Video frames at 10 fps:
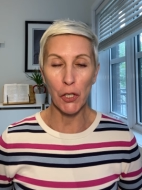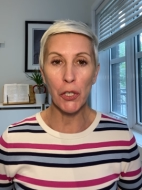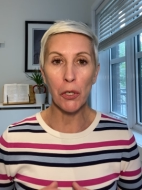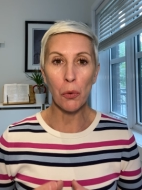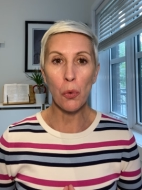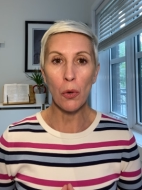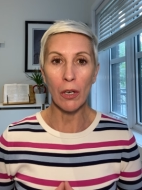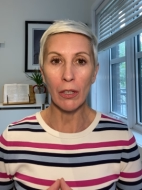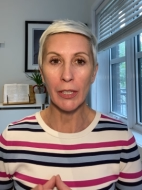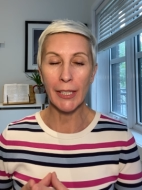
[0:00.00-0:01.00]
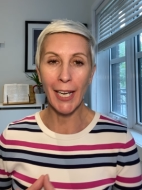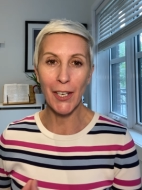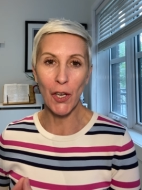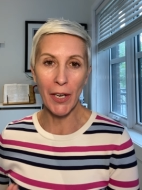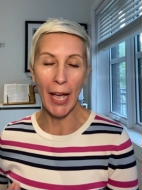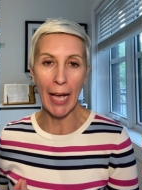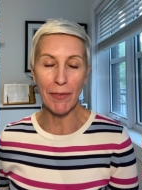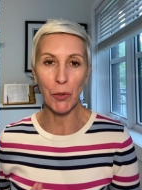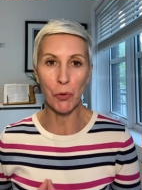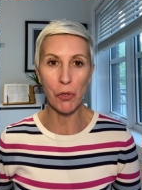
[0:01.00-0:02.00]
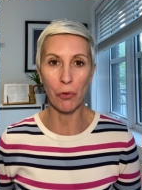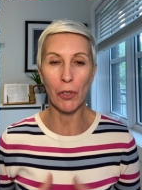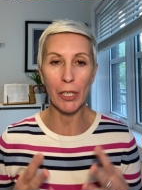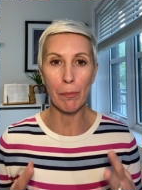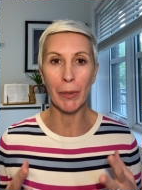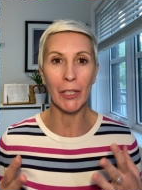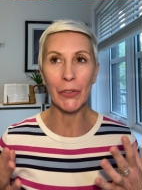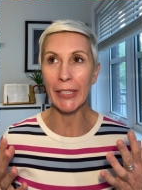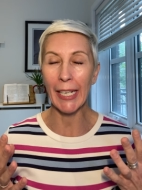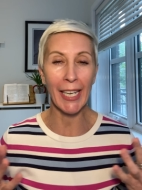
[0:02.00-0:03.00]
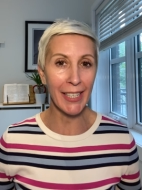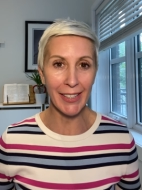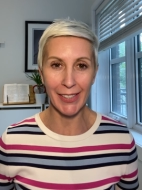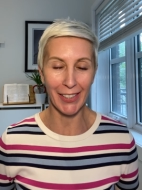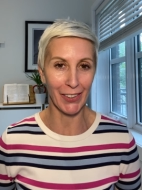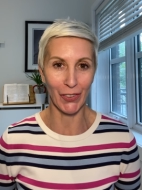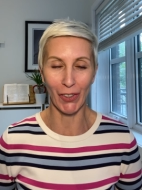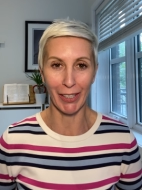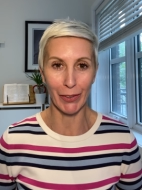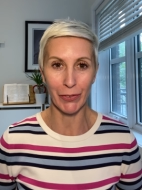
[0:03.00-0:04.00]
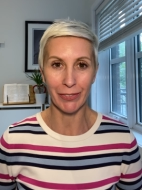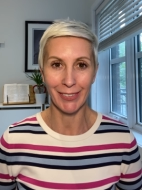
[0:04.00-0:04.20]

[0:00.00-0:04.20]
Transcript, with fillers: You cannot have control about anything in your life.